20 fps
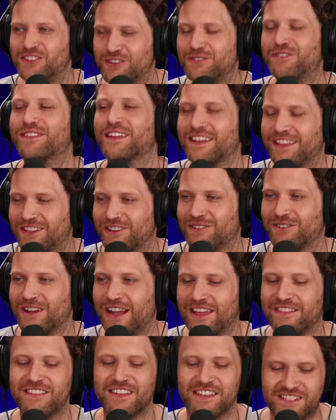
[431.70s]
do think you're
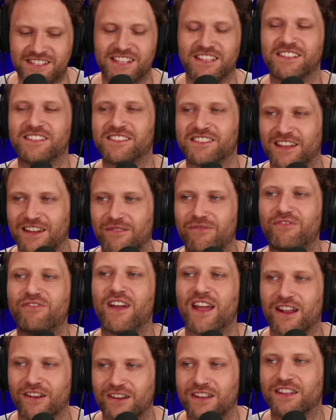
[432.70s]
right. This is a
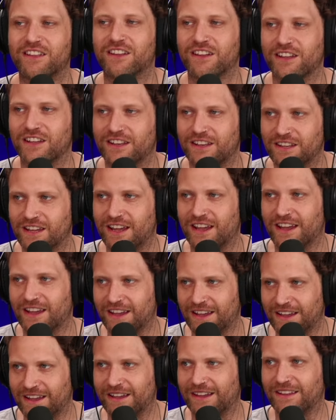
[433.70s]
very good
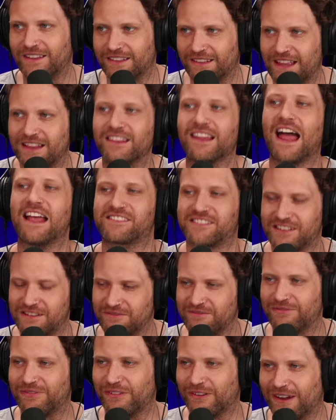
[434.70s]

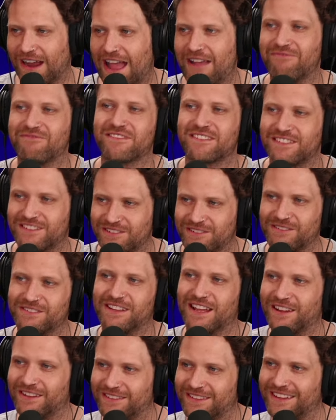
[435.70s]
lesson for every
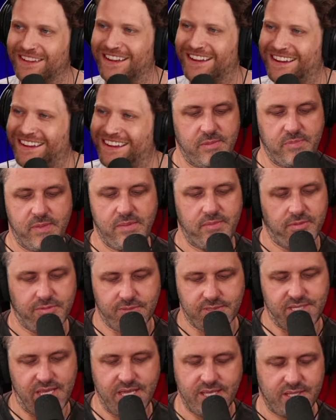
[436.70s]
dudes out there. think people
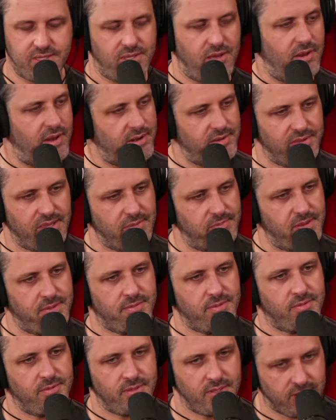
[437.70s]
will take it, though. I don't think
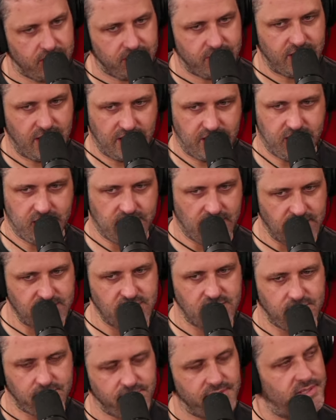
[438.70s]
people will take this
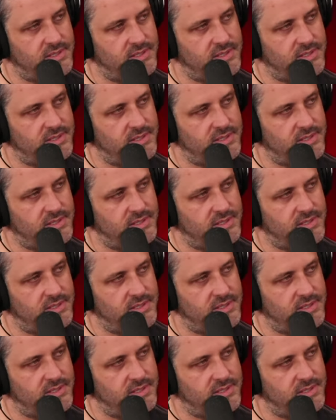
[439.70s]
lesson.